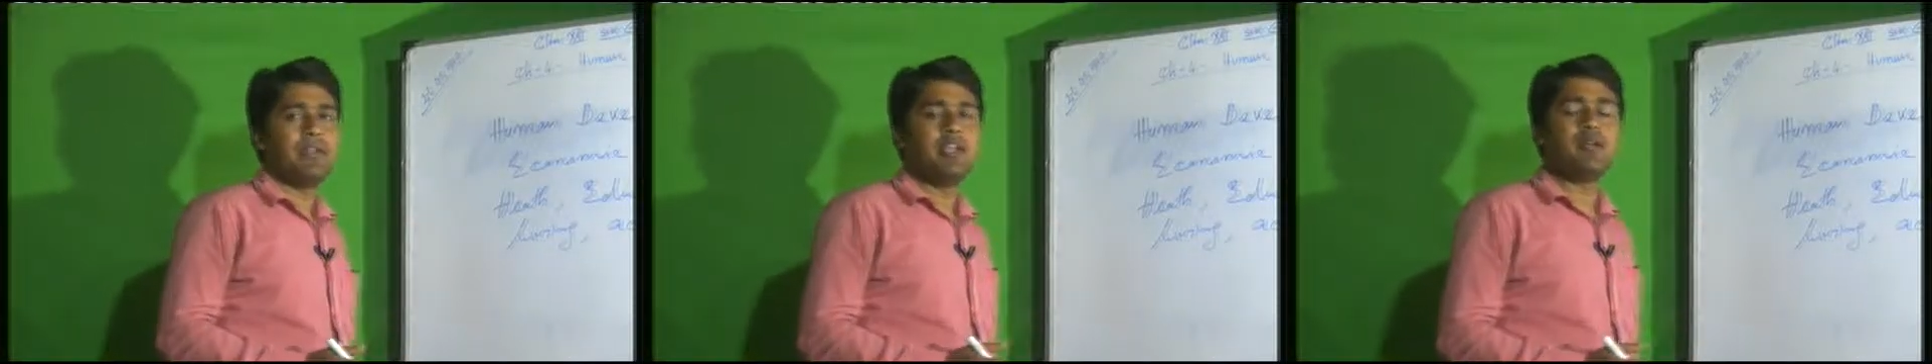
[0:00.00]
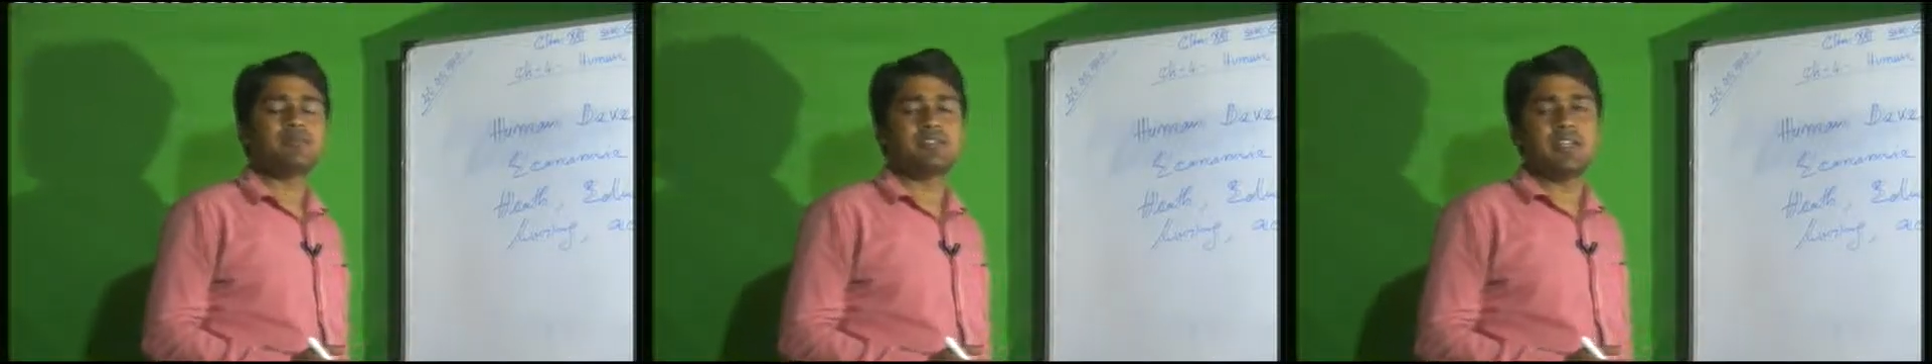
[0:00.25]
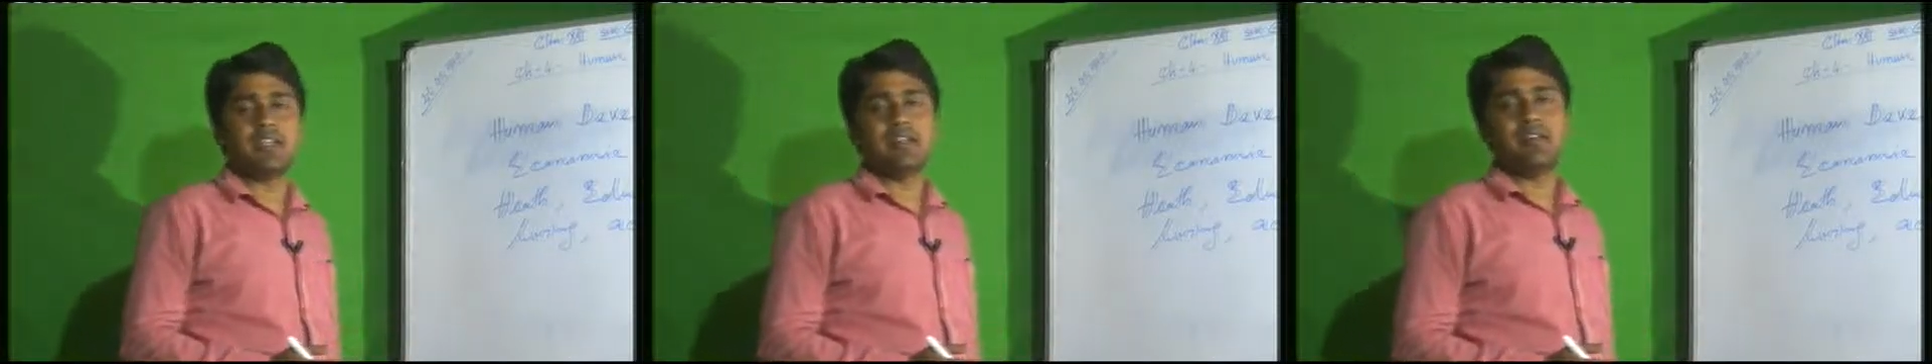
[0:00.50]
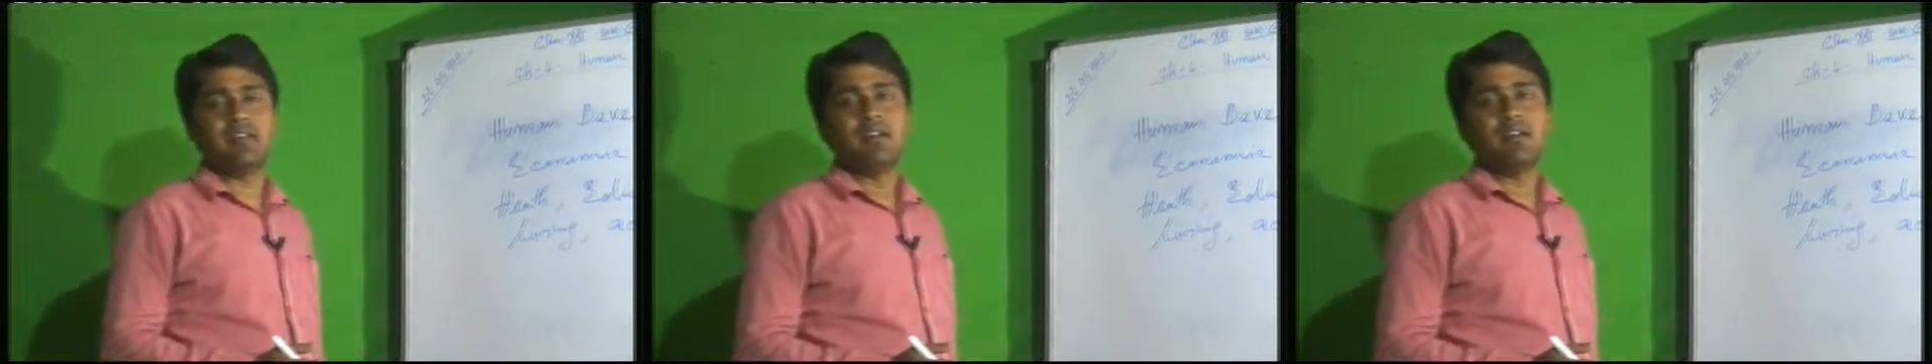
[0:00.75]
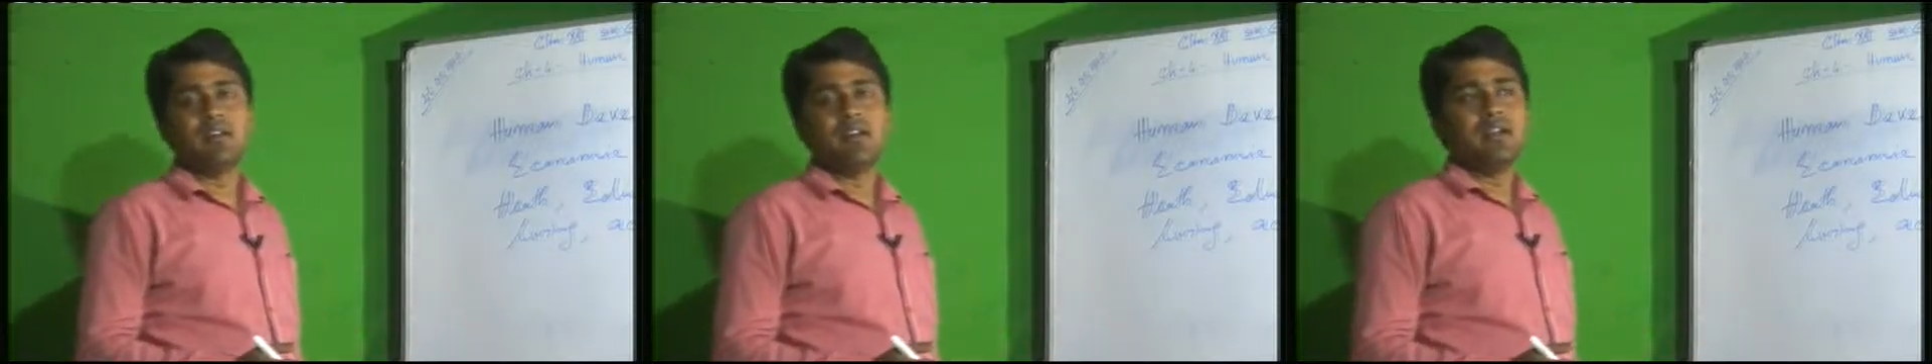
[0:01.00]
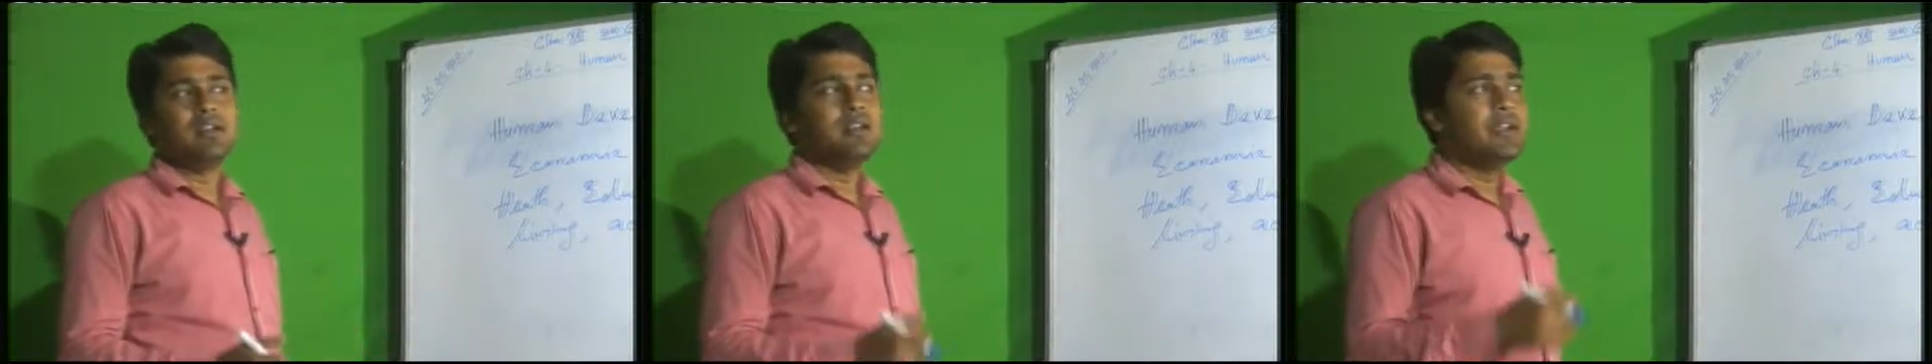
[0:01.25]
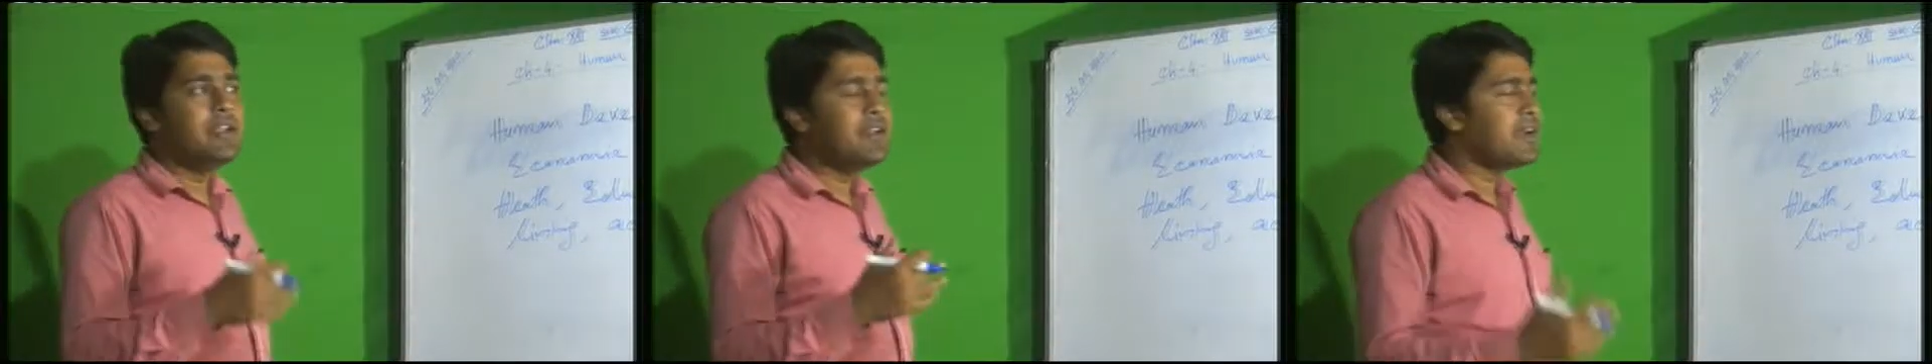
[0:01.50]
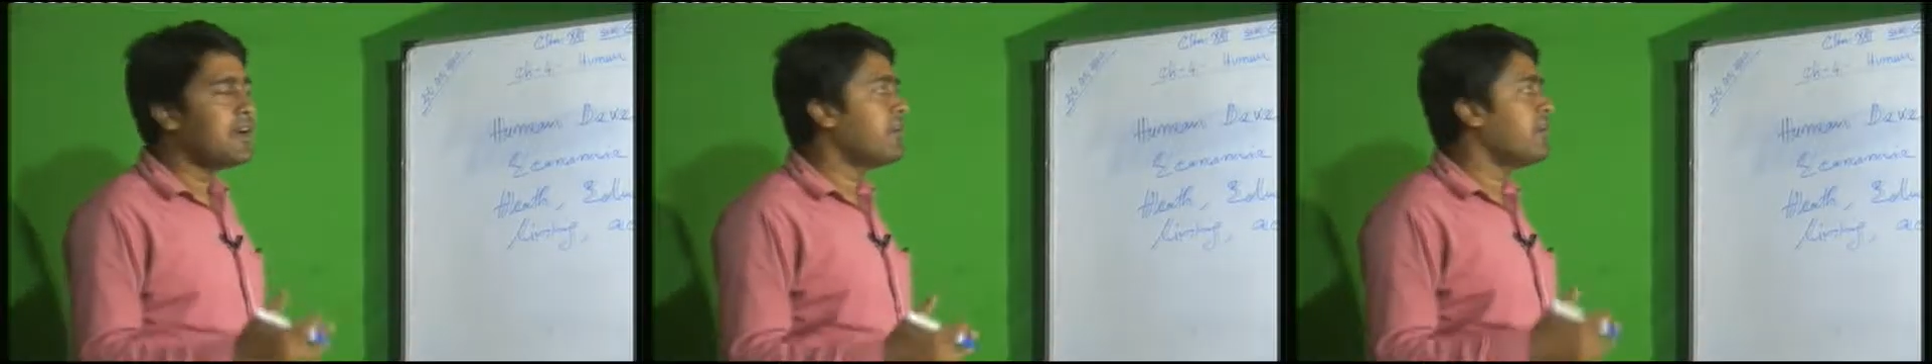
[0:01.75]
you have seen
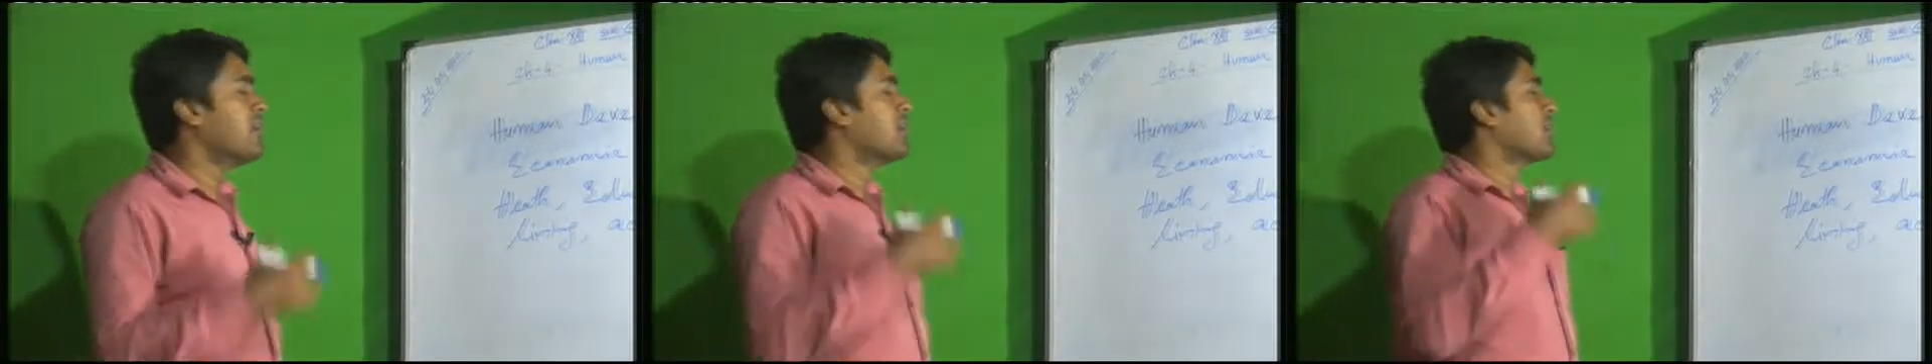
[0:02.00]
Indian